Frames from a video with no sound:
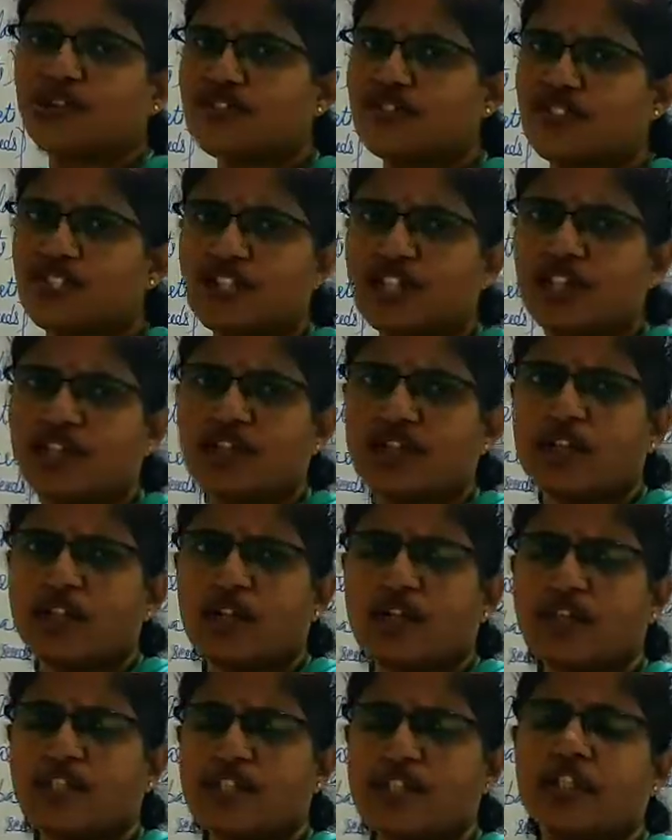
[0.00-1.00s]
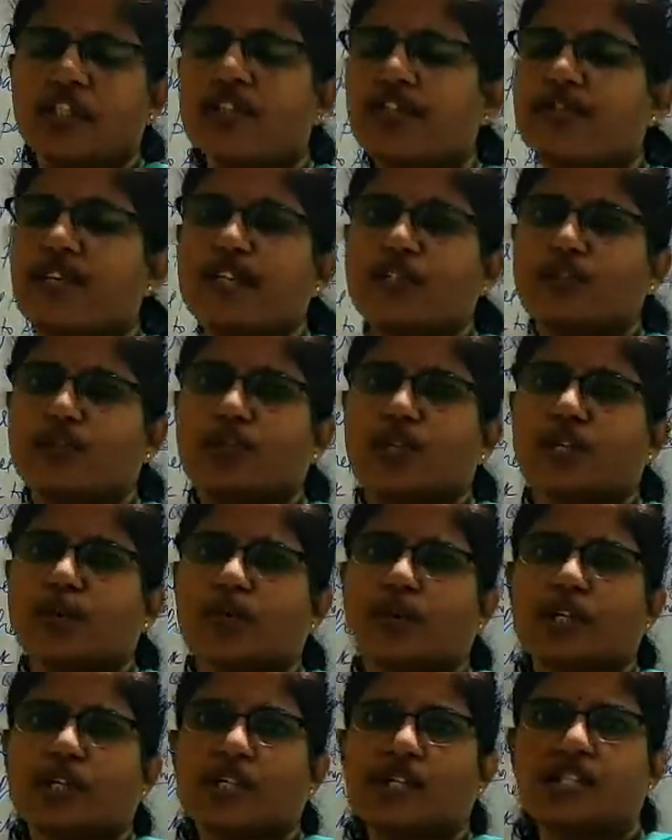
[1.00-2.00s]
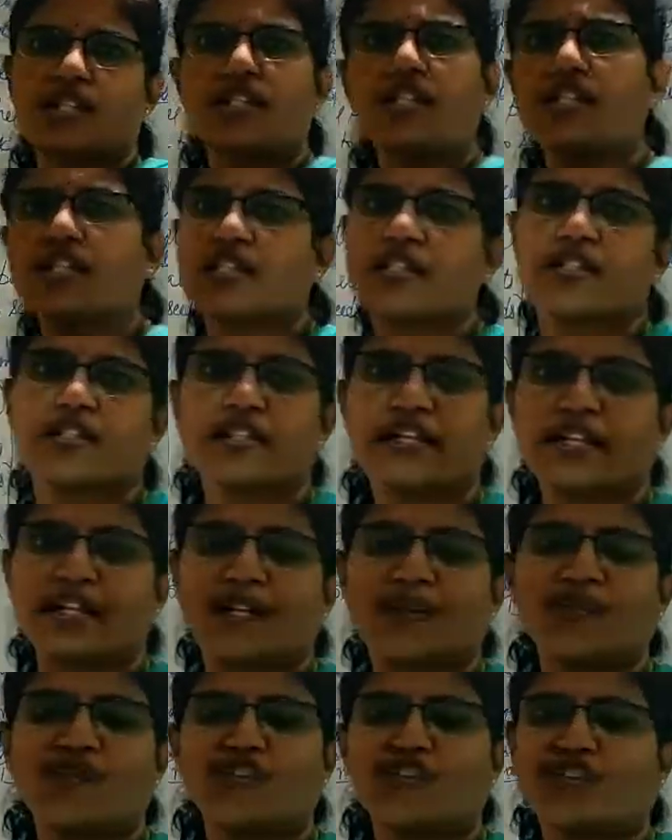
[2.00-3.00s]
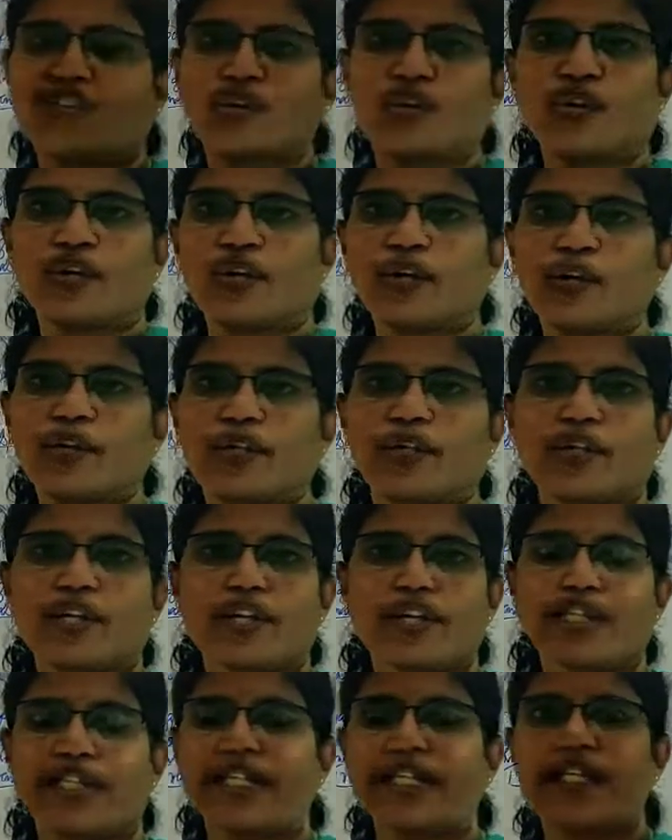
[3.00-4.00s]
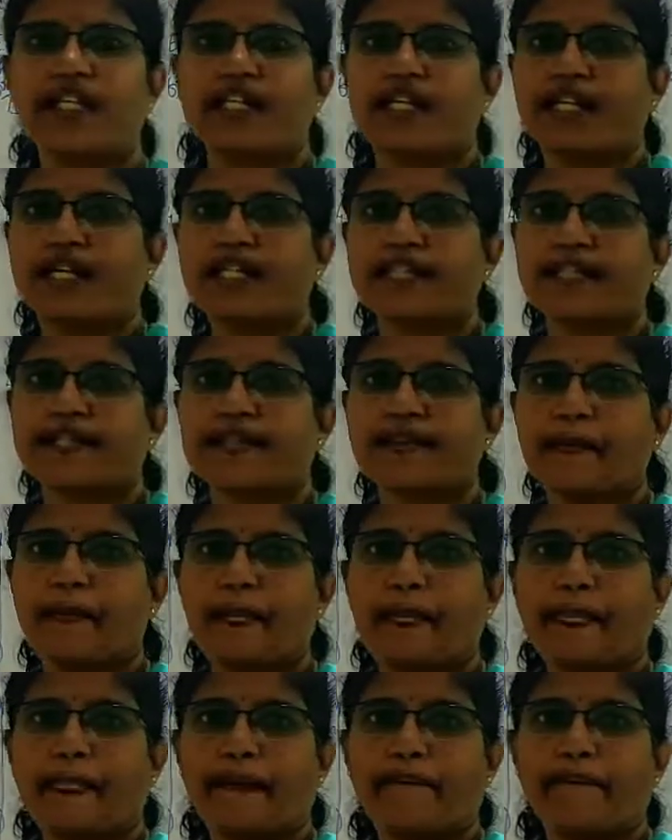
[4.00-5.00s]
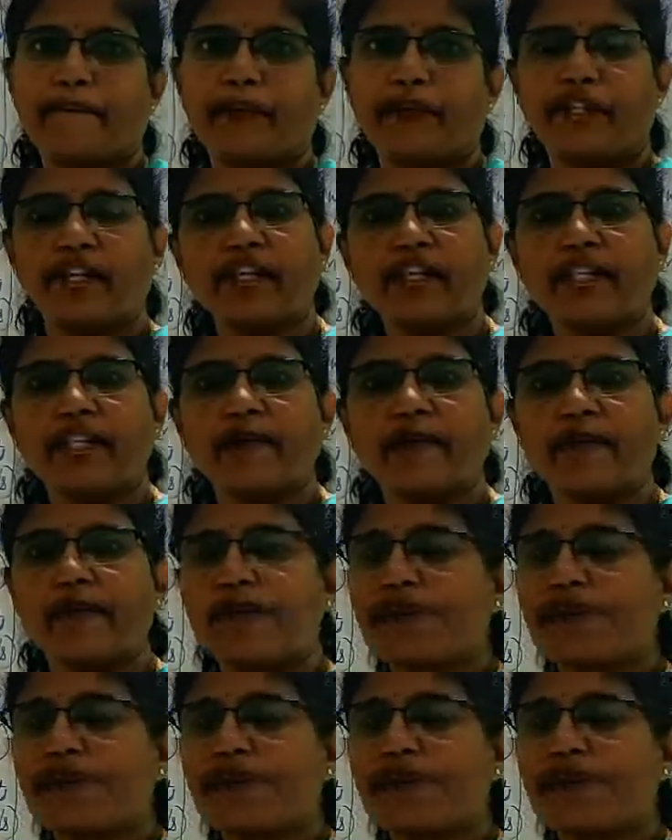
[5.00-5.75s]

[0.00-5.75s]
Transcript: have studied vascular bundles, that is xylem and phloem, in your earlier classes. Right?